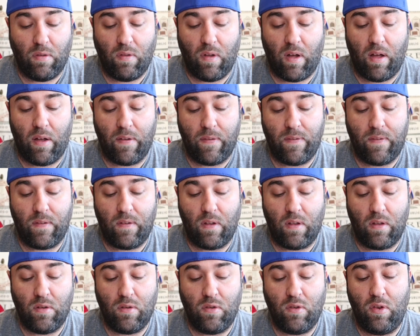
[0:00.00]
lost
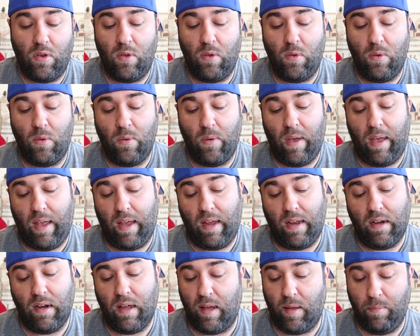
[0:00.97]
to
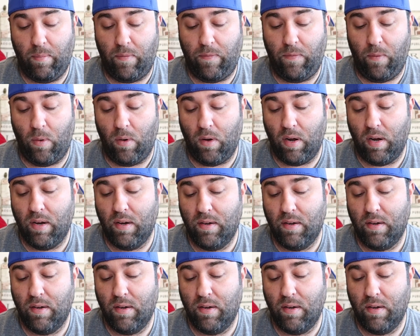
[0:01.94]
a knight before.